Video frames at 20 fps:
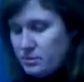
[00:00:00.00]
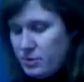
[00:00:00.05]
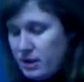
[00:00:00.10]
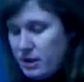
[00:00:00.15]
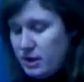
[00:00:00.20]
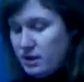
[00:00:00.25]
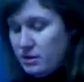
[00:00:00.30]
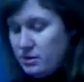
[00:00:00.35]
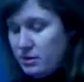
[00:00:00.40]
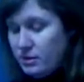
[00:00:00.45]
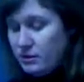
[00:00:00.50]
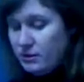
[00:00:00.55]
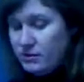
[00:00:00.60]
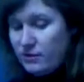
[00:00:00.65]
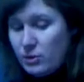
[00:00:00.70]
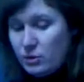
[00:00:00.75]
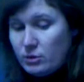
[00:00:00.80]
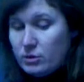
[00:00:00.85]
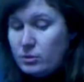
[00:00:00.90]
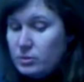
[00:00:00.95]
could begin
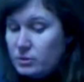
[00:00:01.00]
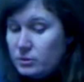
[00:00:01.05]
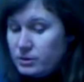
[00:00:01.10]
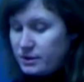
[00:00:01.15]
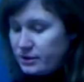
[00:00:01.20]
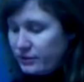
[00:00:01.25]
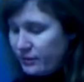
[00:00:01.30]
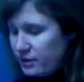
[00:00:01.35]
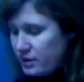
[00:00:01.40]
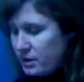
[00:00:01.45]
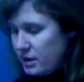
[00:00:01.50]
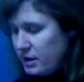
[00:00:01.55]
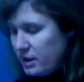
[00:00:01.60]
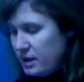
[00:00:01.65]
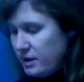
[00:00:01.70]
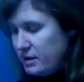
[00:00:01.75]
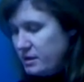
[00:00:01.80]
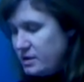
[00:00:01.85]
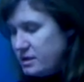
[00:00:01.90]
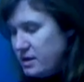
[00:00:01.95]
doing foldables for the
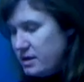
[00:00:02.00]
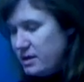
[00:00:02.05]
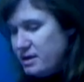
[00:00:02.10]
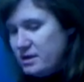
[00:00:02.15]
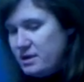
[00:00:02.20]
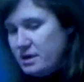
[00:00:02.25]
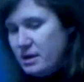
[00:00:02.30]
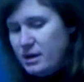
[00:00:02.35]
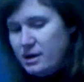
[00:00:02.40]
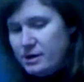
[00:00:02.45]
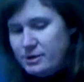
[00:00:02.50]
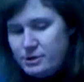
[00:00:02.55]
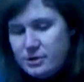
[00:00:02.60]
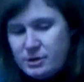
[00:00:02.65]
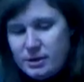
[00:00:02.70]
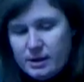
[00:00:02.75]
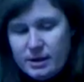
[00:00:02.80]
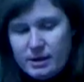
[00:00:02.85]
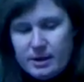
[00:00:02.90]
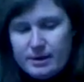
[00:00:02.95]
kids at this
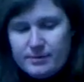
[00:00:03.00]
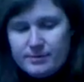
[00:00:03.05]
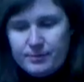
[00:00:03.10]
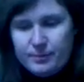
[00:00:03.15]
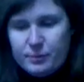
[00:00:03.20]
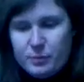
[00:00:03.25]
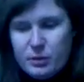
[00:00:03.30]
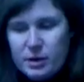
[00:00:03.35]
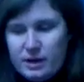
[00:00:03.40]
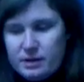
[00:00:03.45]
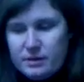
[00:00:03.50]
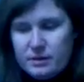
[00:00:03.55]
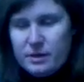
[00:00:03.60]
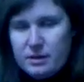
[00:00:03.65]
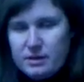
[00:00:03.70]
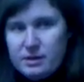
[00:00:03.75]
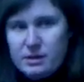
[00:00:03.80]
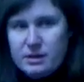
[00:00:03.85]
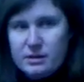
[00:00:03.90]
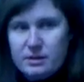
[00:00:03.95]
age, but I
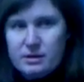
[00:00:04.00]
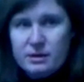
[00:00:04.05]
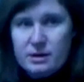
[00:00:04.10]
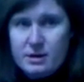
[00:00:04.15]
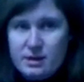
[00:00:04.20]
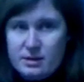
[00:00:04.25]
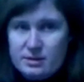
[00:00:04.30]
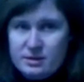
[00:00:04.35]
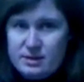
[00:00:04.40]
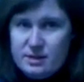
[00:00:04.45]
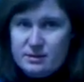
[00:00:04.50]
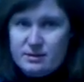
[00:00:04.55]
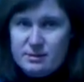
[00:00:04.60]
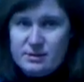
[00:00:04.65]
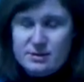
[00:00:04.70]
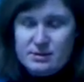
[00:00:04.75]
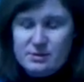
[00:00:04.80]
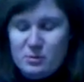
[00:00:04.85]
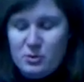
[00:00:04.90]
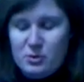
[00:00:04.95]
think that the
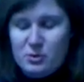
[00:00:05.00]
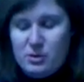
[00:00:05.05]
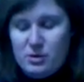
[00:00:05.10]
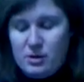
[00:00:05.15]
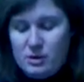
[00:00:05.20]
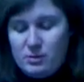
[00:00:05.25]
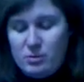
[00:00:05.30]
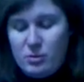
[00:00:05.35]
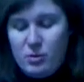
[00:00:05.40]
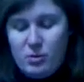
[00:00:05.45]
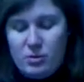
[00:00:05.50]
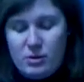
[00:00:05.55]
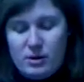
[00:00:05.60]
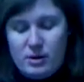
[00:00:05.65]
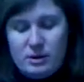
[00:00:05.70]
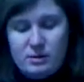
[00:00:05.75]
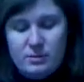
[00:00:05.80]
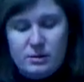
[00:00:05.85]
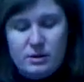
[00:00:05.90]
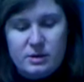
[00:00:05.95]
concept is more
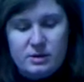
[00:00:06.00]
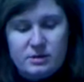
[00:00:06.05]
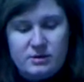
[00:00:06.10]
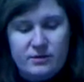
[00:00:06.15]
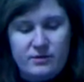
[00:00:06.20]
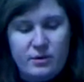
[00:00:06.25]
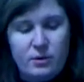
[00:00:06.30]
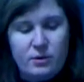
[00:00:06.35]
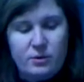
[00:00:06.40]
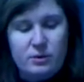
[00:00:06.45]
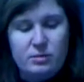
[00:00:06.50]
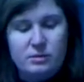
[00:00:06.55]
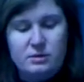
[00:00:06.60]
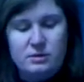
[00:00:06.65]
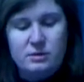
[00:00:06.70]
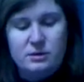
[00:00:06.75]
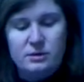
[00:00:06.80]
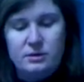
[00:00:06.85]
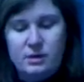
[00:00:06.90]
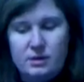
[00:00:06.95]
important because a
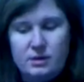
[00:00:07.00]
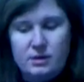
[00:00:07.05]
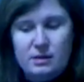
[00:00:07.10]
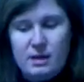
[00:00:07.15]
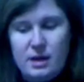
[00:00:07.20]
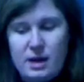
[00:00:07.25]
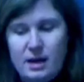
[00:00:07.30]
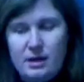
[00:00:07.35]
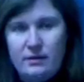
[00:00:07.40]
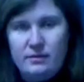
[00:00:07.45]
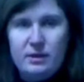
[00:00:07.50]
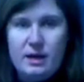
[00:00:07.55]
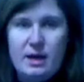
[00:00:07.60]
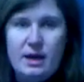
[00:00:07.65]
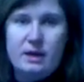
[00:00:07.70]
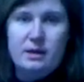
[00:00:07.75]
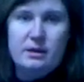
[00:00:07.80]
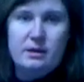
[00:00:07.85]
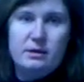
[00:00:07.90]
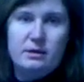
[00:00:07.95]
foldable is only going to have
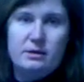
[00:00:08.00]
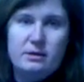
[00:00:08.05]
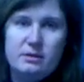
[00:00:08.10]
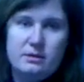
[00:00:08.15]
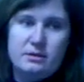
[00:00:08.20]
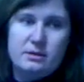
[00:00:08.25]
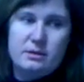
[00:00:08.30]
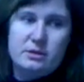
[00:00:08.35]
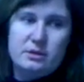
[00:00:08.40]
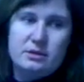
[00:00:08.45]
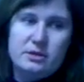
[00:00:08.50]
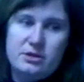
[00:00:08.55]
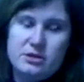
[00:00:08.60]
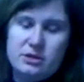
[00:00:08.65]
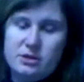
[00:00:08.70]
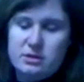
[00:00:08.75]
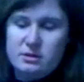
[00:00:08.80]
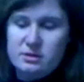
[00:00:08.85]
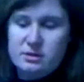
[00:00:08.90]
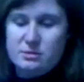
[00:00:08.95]
the adding, the
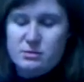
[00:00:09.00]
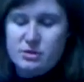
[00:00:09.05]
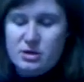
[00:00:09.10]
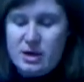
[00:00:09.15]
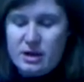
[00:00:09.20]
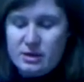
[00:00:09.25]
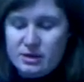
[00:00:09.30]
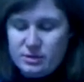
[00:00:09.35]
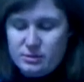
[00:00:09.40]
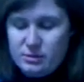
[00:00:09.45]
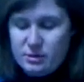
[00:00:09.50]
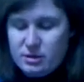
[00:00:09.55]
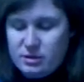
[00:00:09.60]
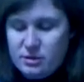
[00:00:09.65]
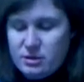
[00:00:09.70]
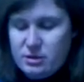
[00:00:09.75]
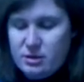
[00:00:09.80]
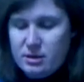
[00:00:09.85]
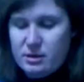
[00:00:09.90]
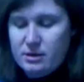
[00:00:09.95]
addition, and subtraction,
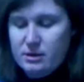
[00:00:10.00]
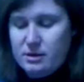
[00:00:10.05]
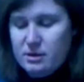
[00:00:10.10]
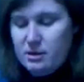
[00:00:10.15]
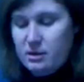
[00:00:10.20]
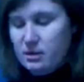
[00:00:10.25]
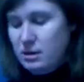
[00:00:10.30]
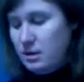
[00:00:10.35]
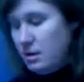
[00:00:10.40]
because you're not going